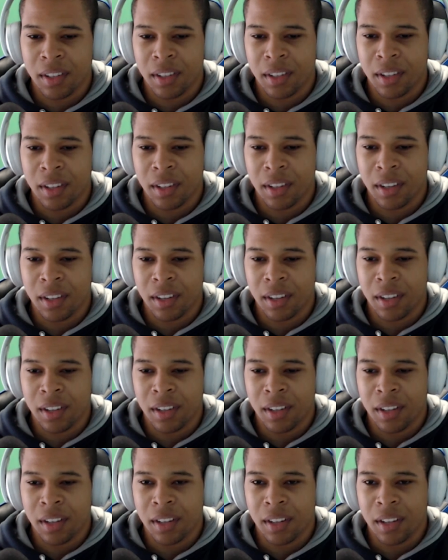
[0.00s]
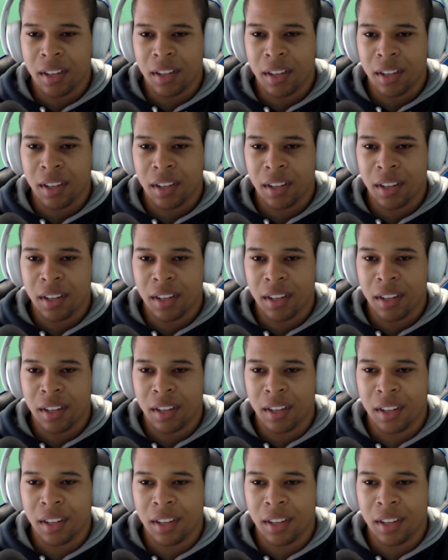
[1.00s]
No one is speaking in this clip.